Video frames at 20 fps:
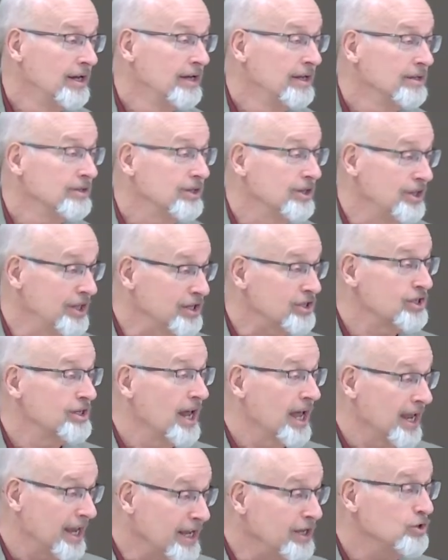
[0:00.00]
To this
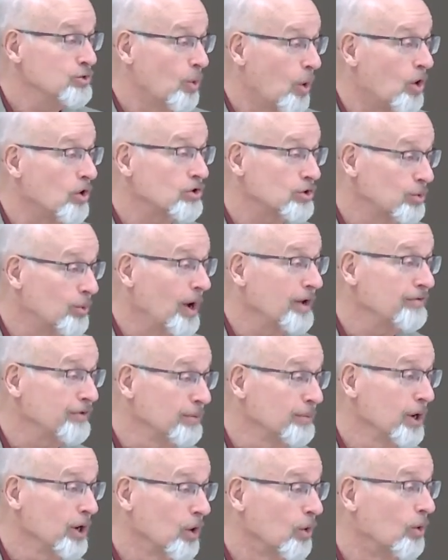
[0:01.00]
day, he's walked away from
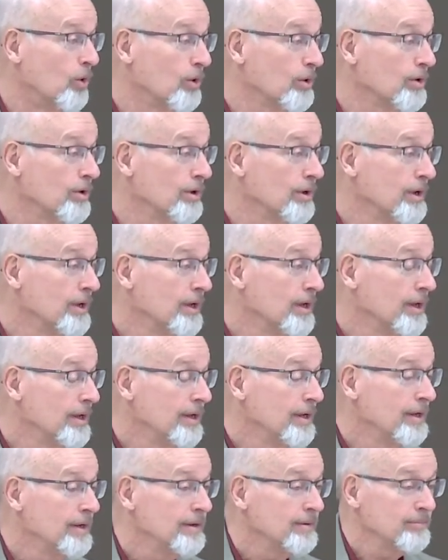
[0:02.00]
the Lord
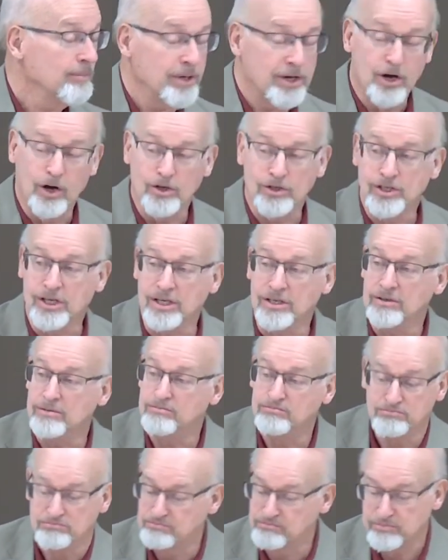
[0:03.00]
because he
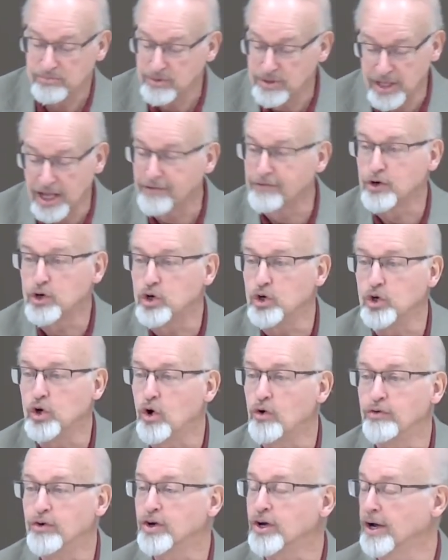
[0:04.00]
never could
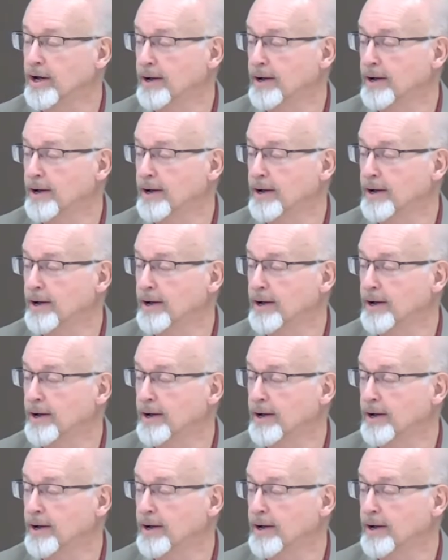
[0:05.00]
overcome.